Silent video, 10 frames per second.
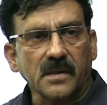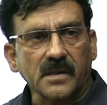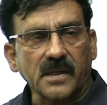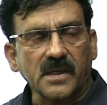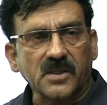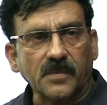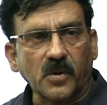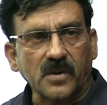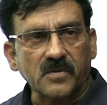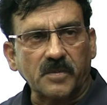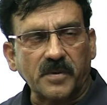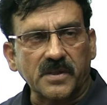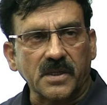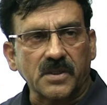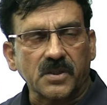get the support of the
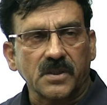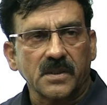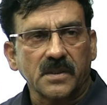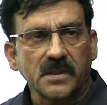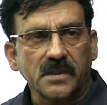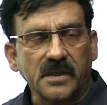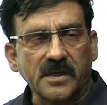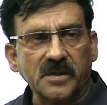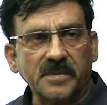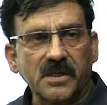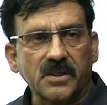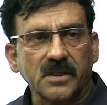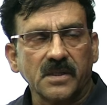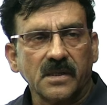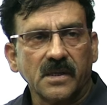peasants'
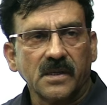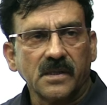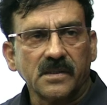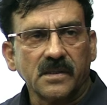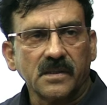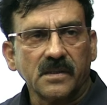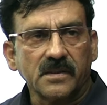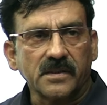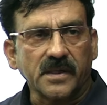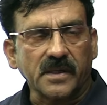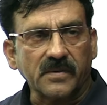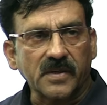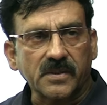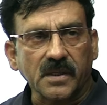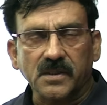sentiments, their
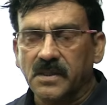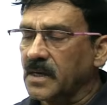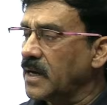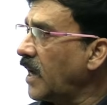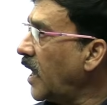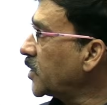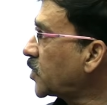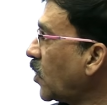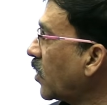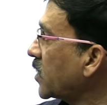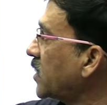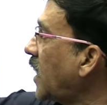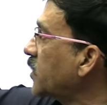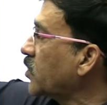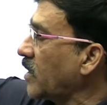grievances. Hence, Congress is
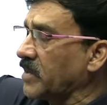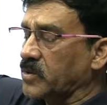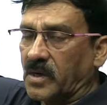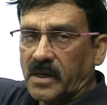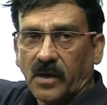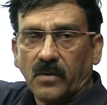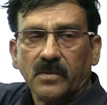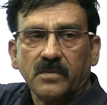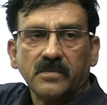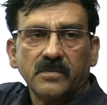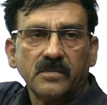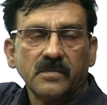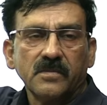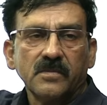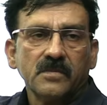also coming to Lucknow,
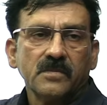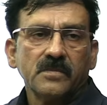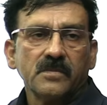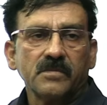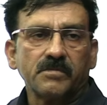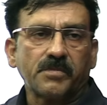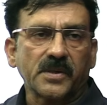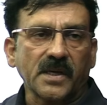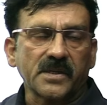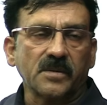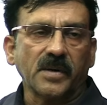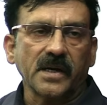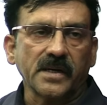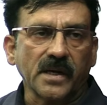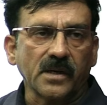presided
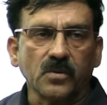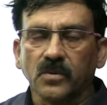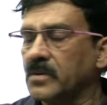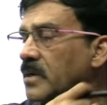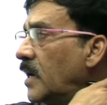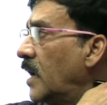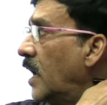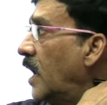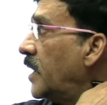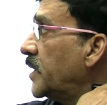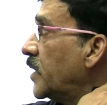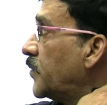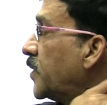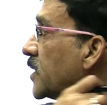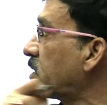by Nehru. And here,
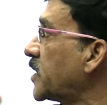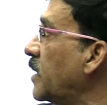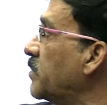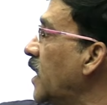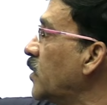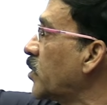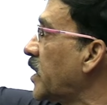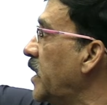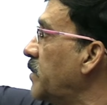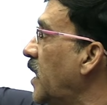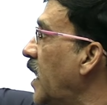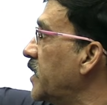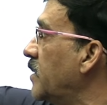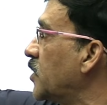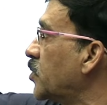first time Nehru claimed, I
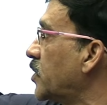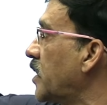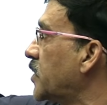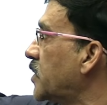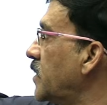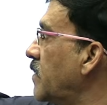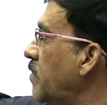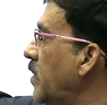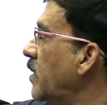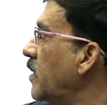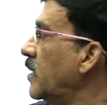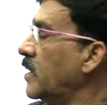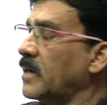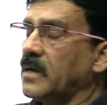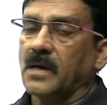am a socialist.
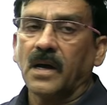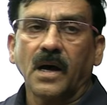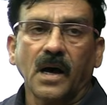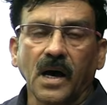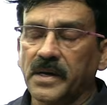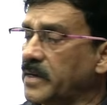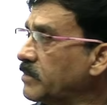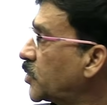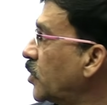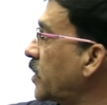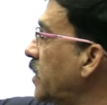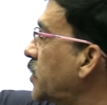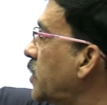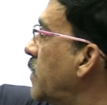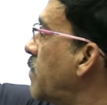I am
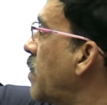socialist.